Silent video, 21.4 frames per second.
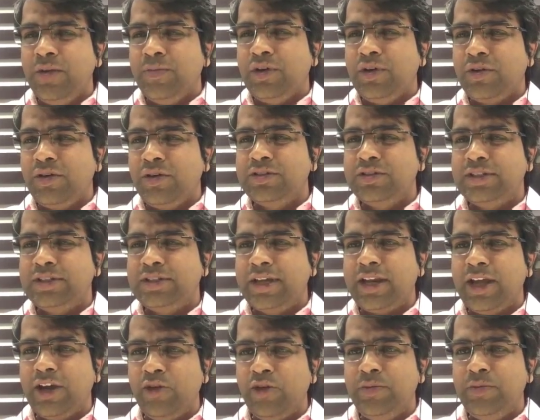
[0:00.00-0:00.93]
Because
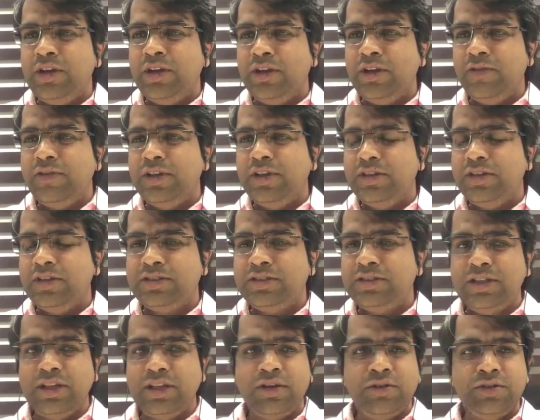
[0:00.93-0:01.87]
there have been various
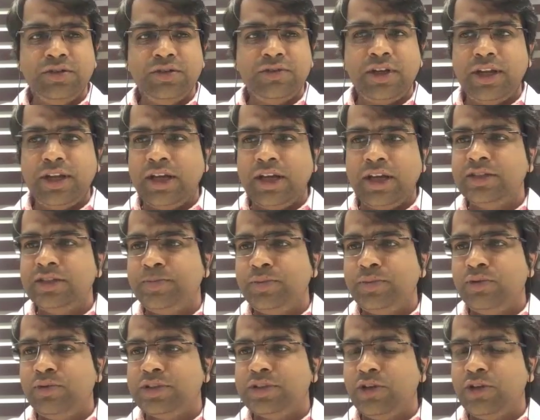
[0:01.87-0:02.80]
scenarios where exit
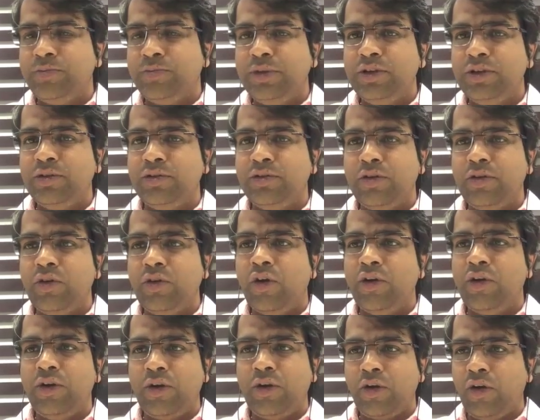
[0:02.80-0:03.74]
polls have been
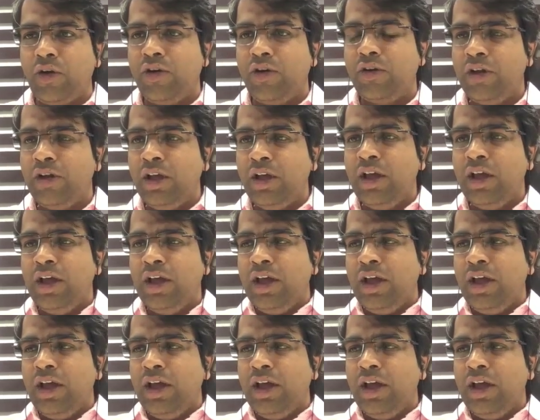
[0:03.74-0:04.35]
gone wrong,